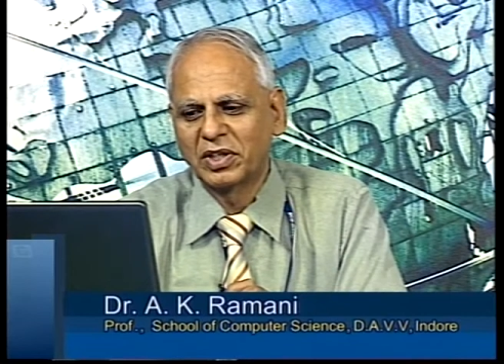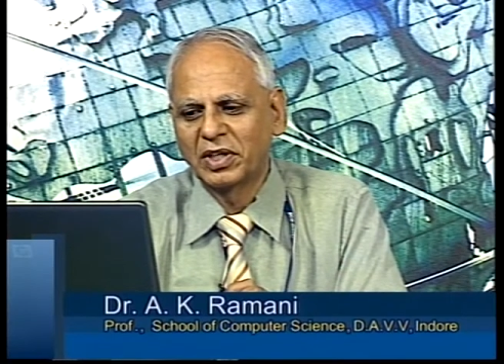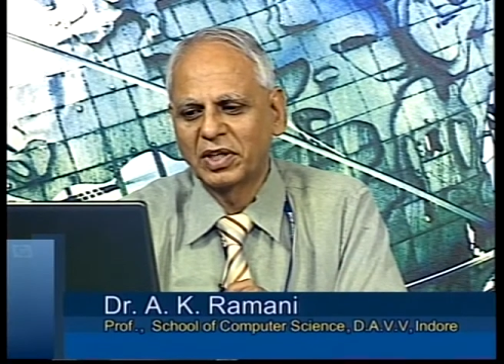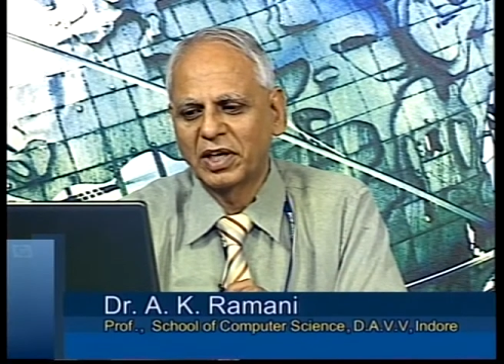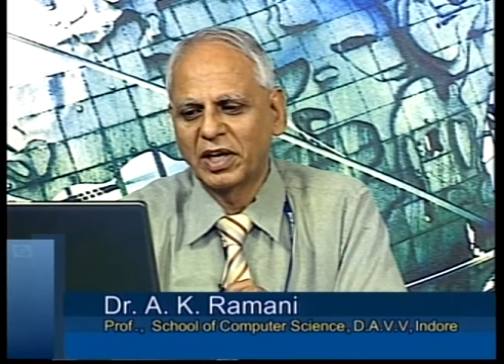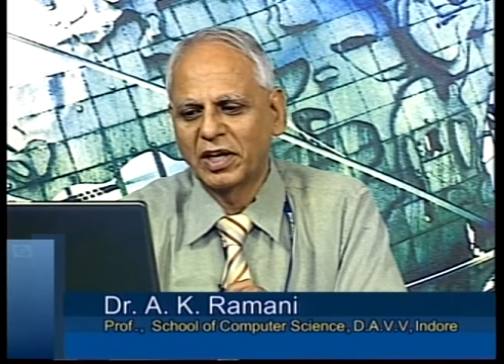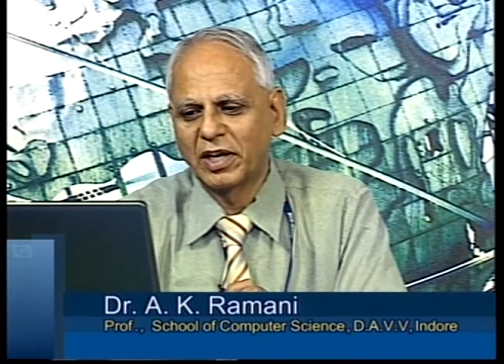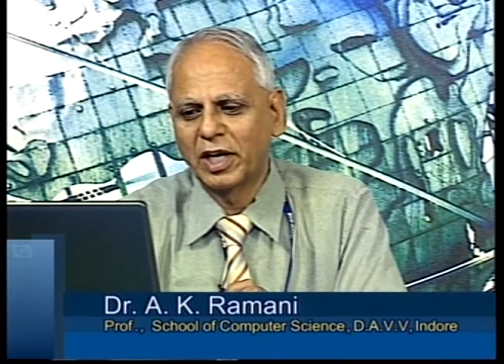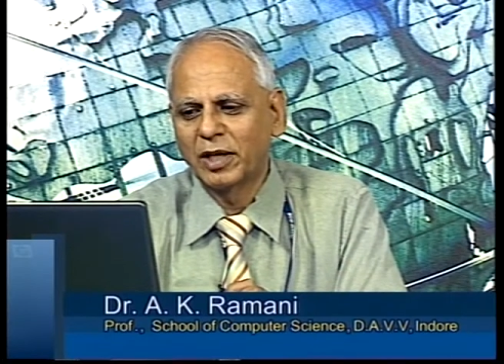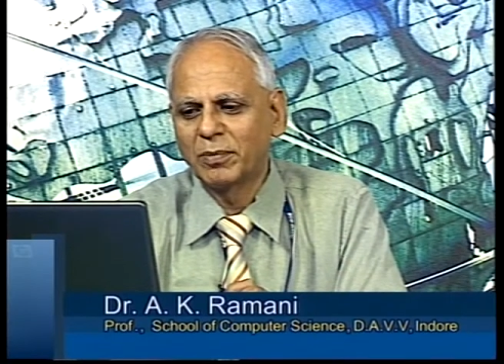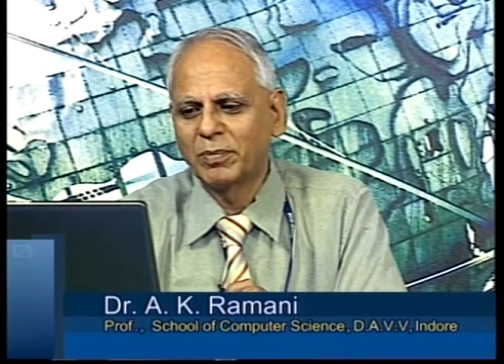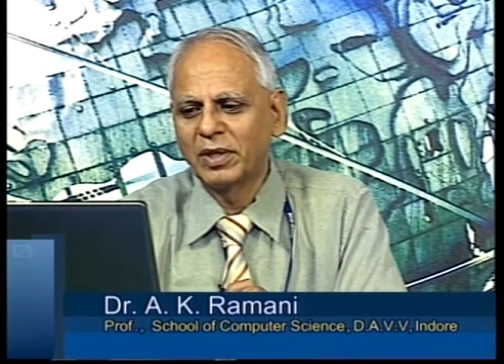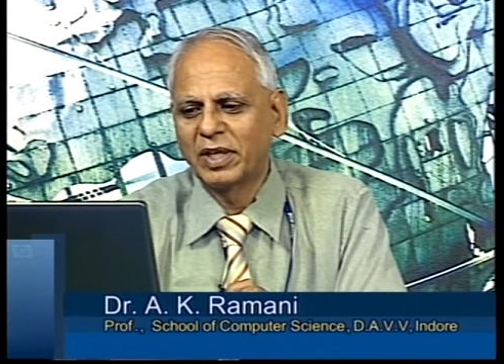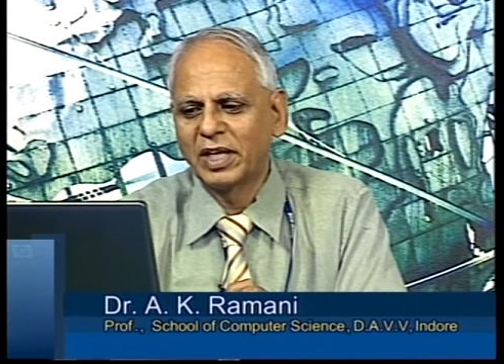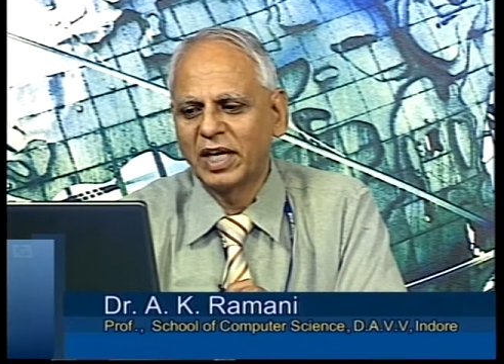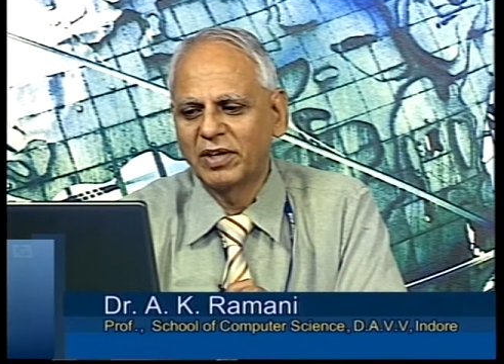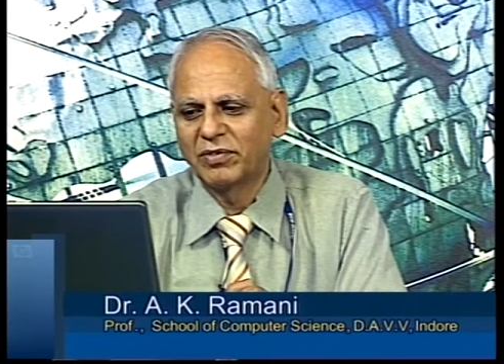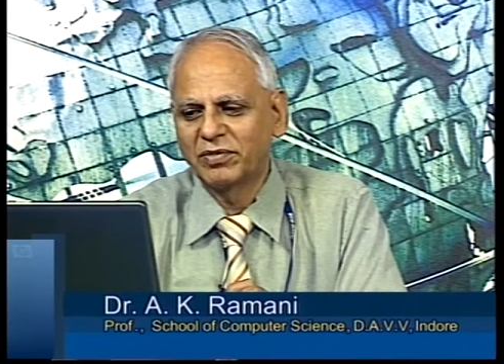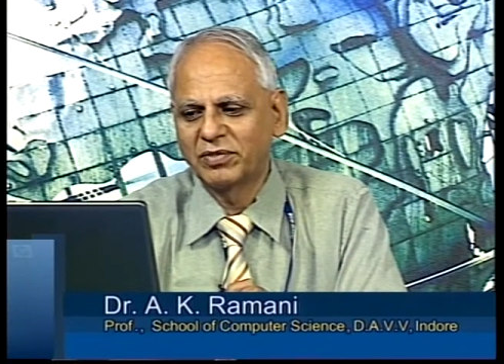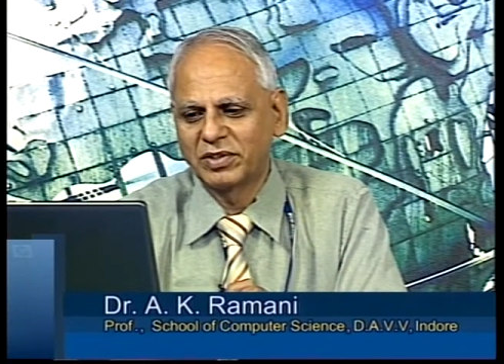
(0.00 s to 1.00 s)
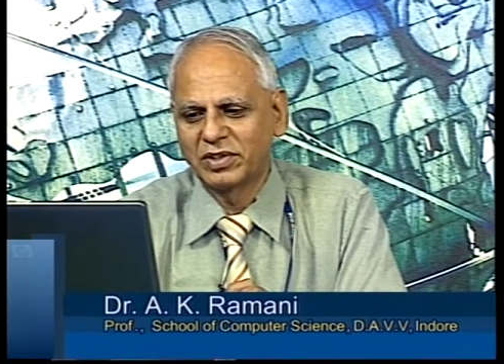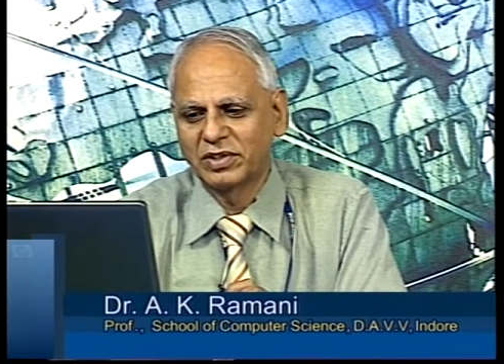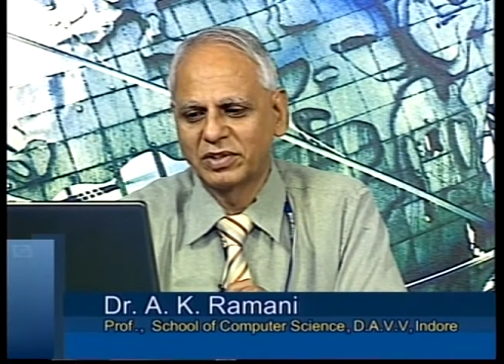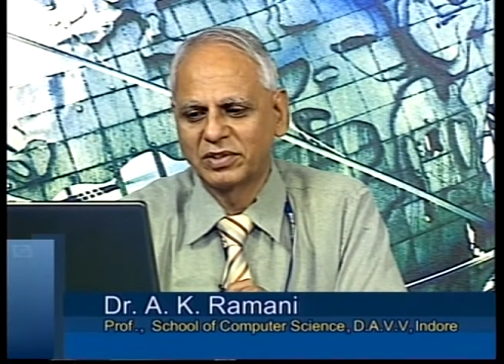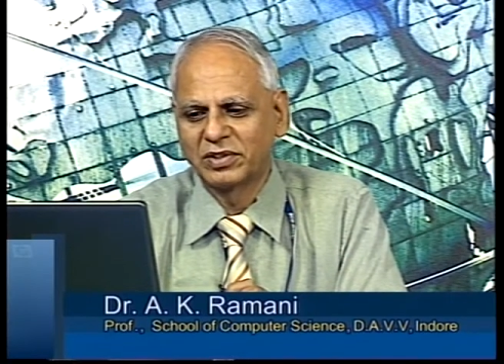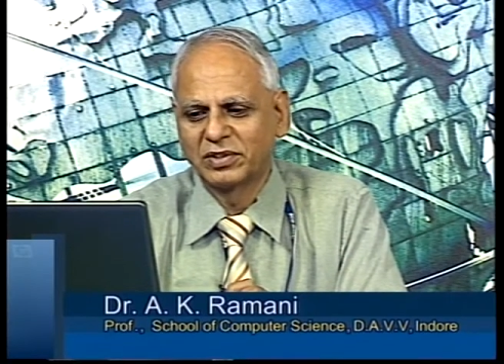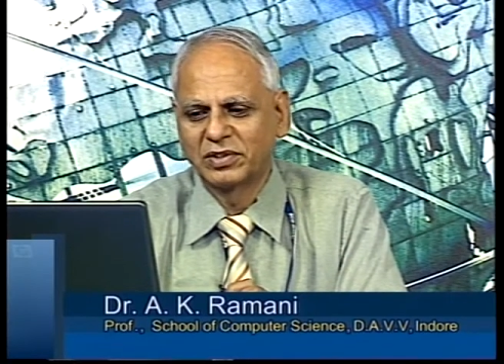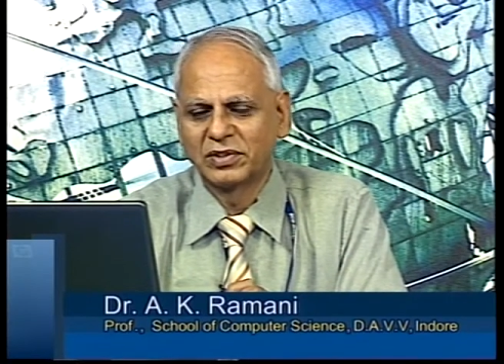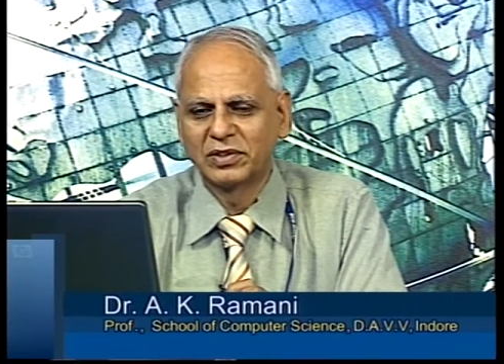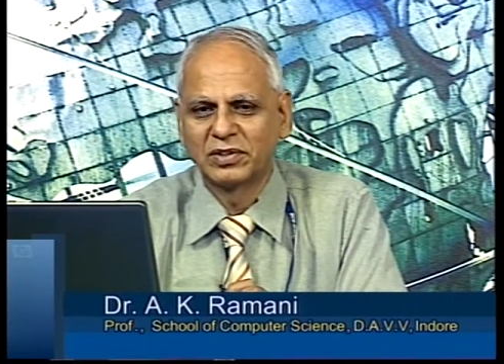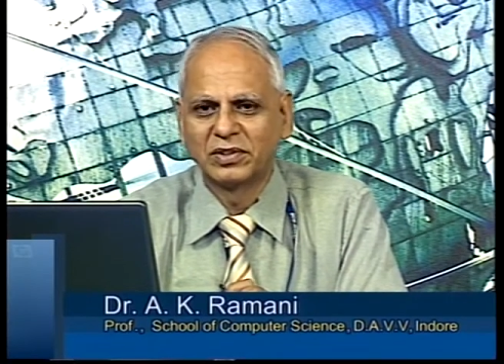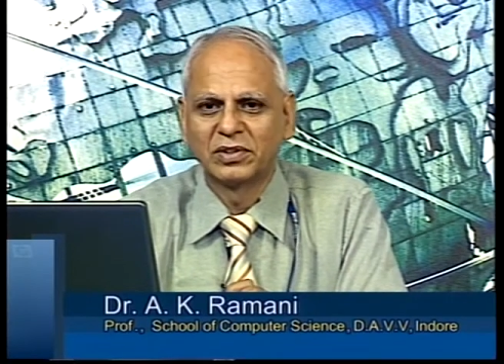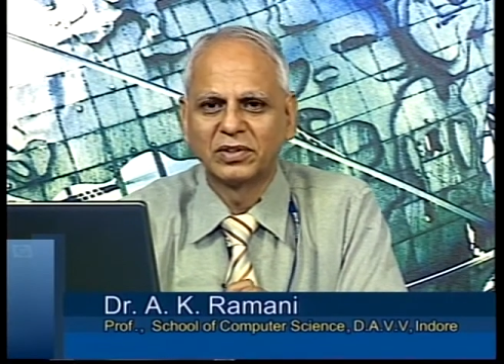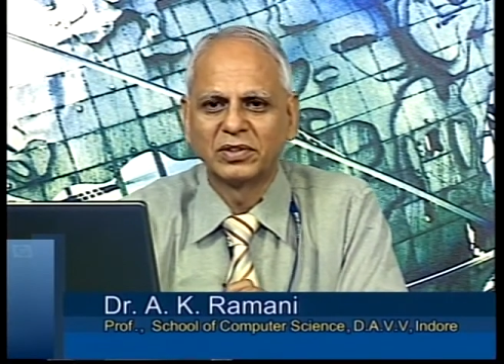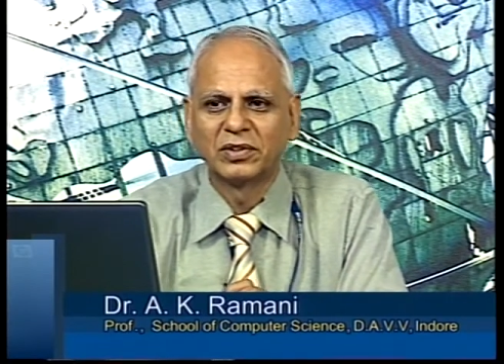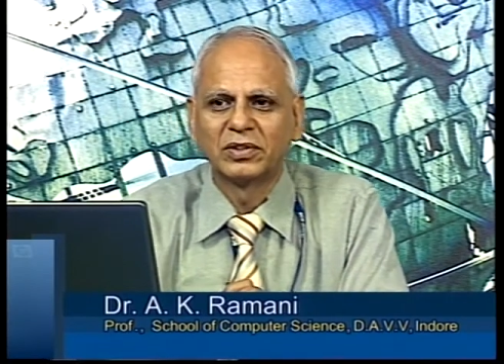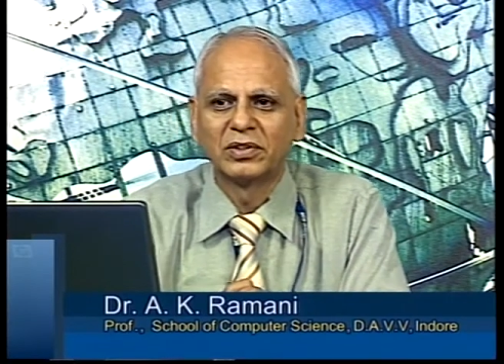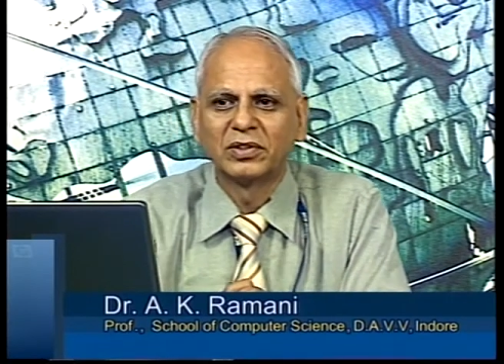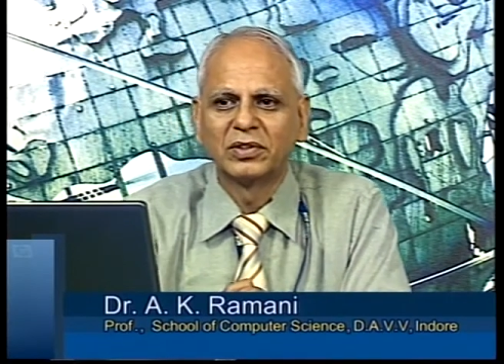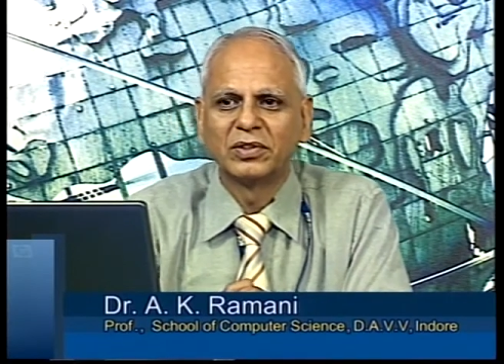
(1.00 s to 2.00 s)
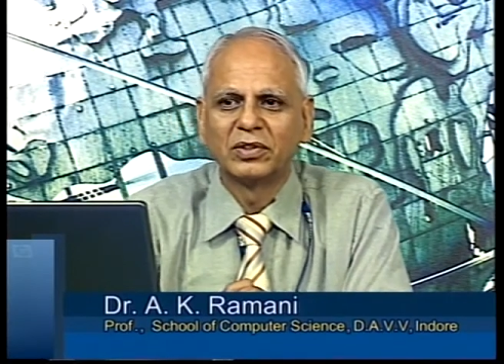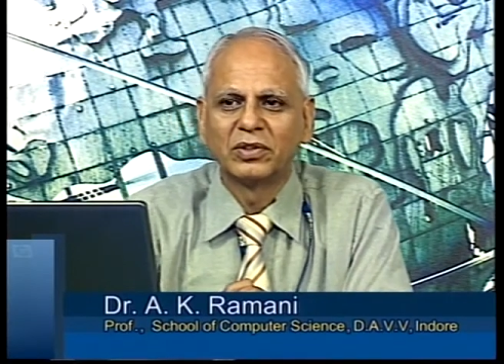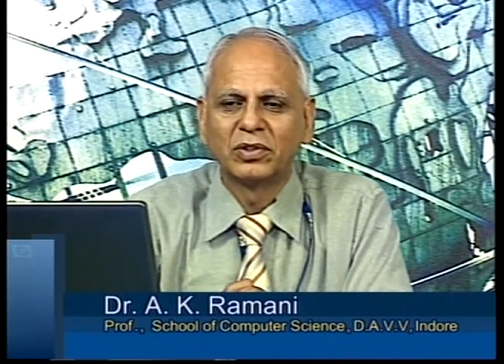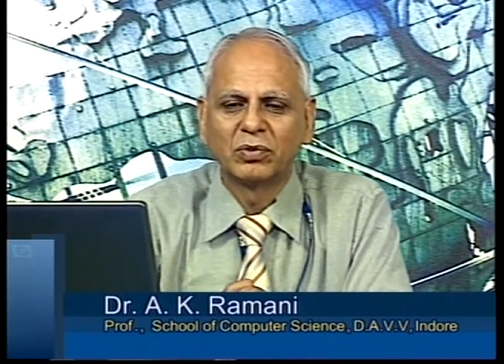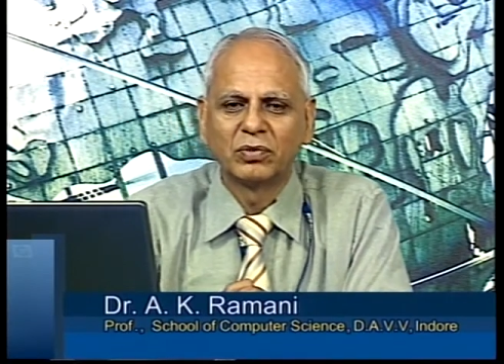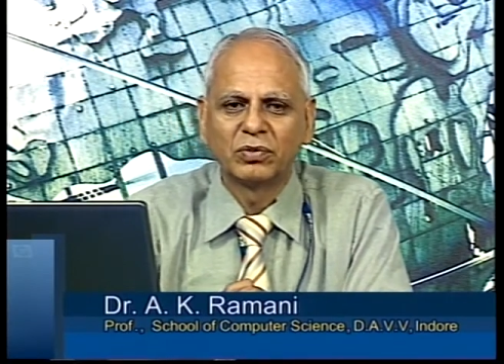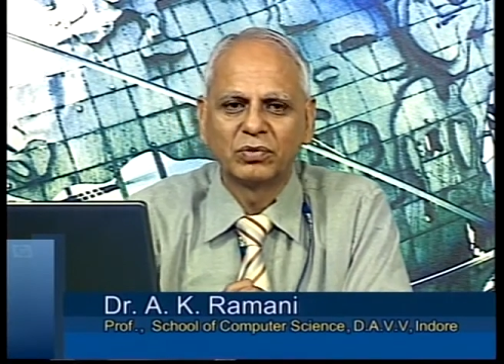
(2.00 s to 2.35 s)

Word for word: cannot be left to